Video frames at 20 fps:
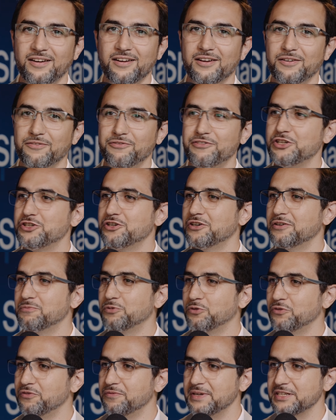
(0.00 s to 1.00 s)
feature
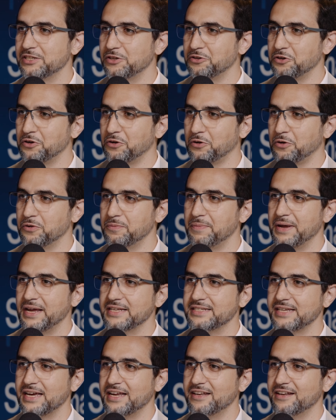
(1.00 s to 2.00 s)
improvements on your code
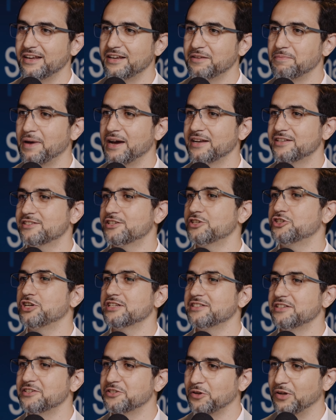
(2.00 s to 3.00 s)
base, and it might
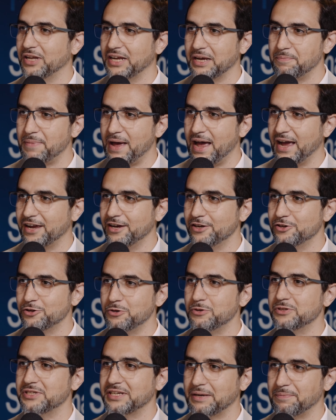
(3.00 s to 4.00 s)
suggest installing a package or
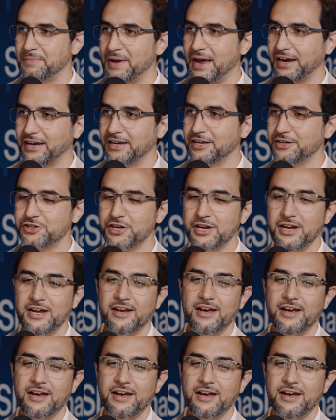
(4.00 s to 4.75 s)
using a package.